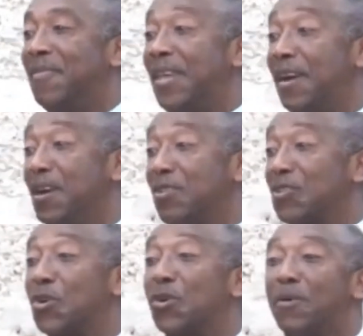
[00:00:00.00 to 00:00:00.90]
They
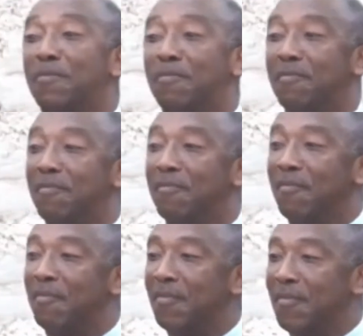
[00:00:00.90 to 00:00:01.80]
heard so.
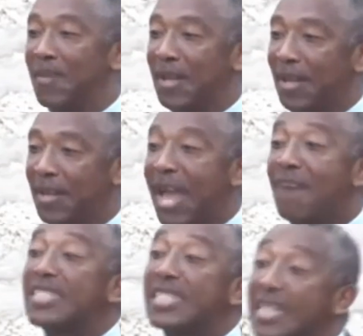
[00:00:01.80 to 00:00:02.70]
They haven't